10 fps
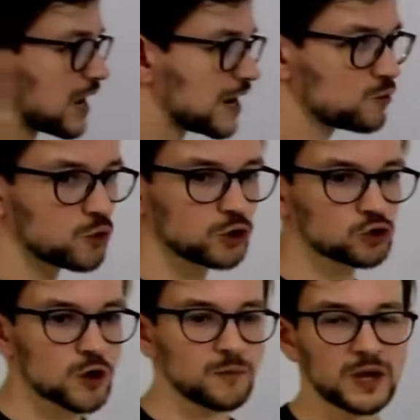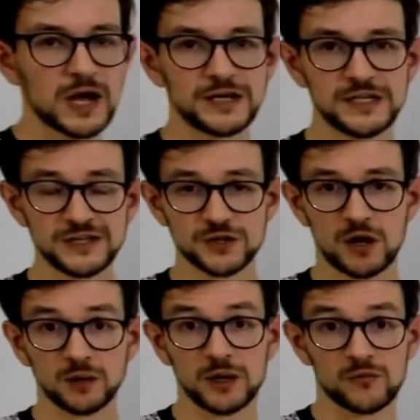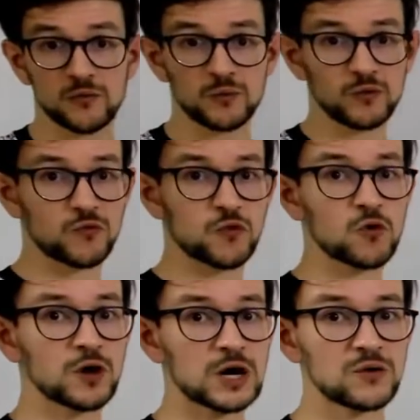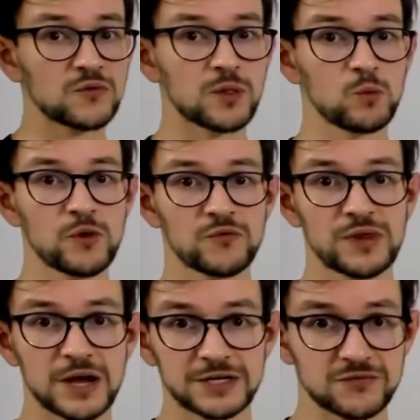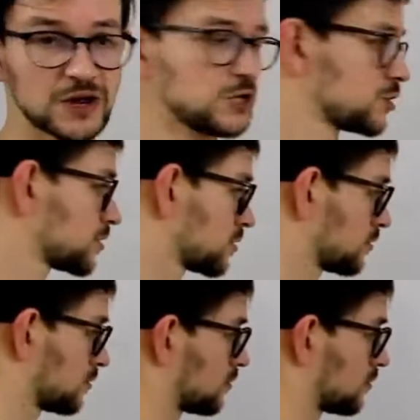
I want to apply Dijkstra algorithm for graph with negative edges.